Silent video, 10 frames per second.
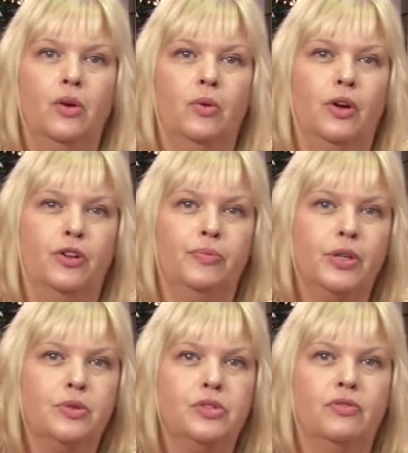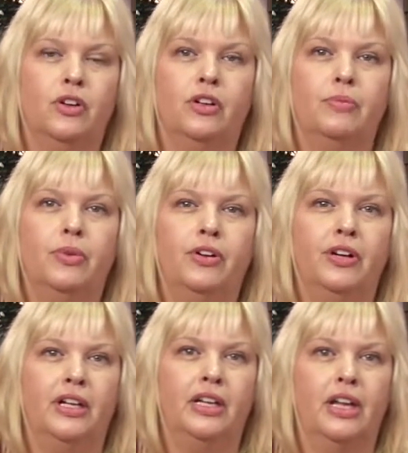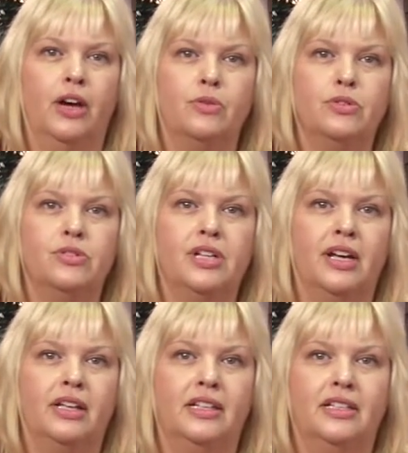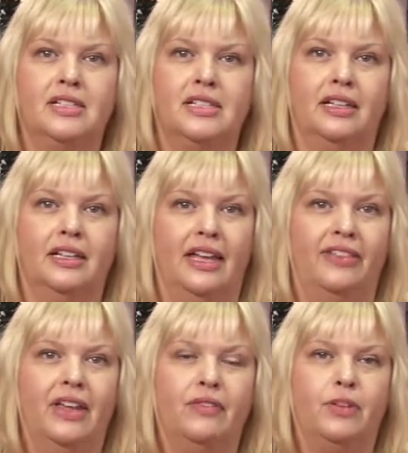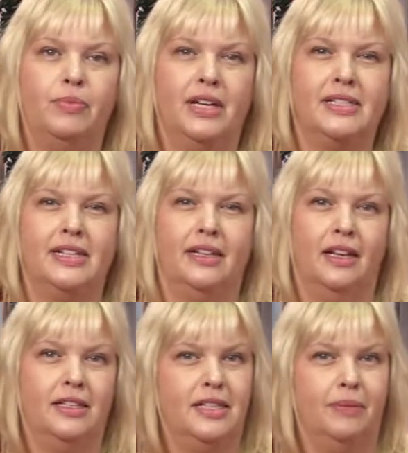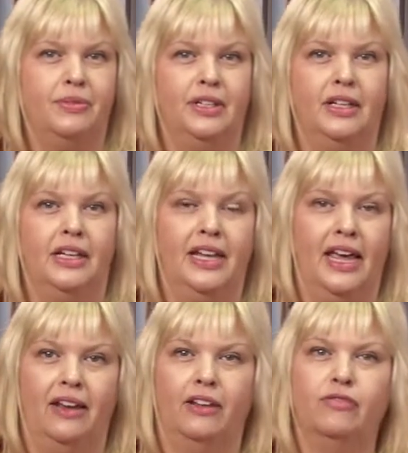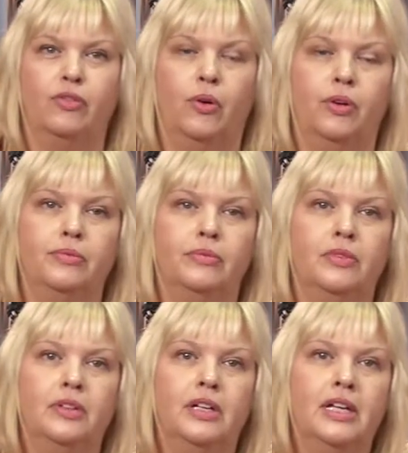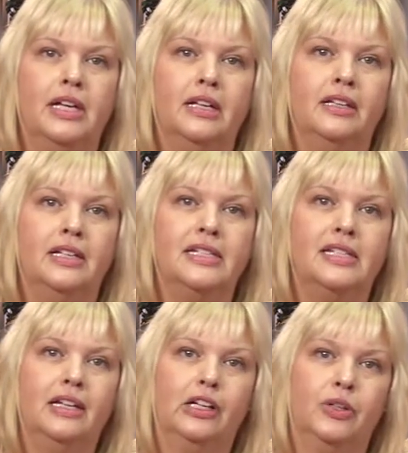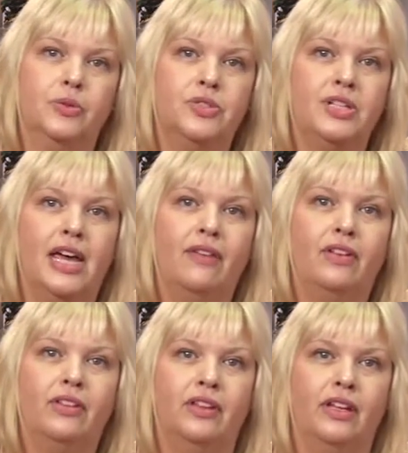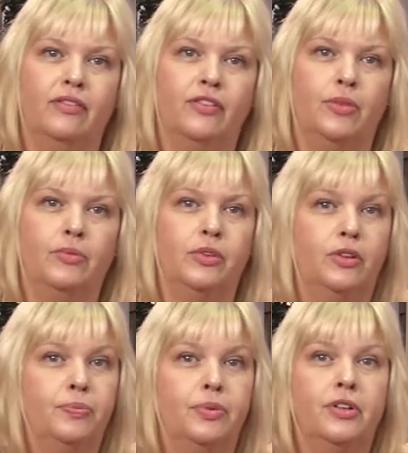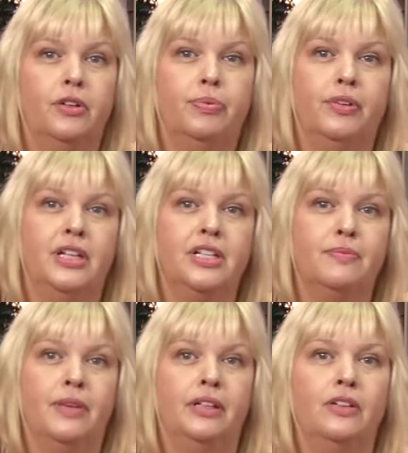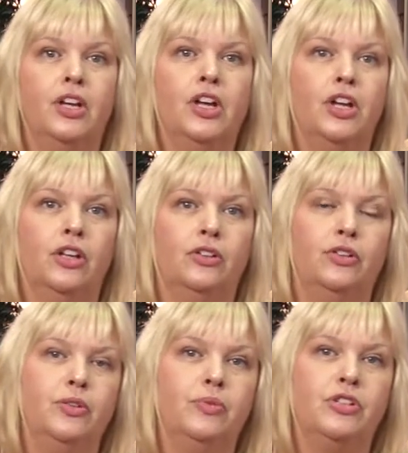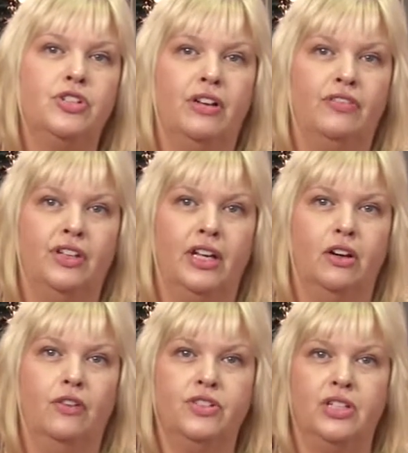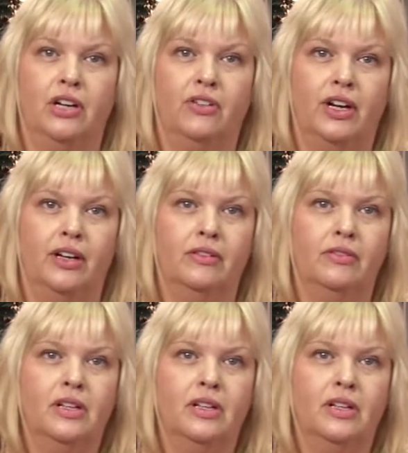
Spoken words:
who are the most vulnerable in our societies, can never be accepted in any form. This includes everything from corporal punishment to human trafficking of children.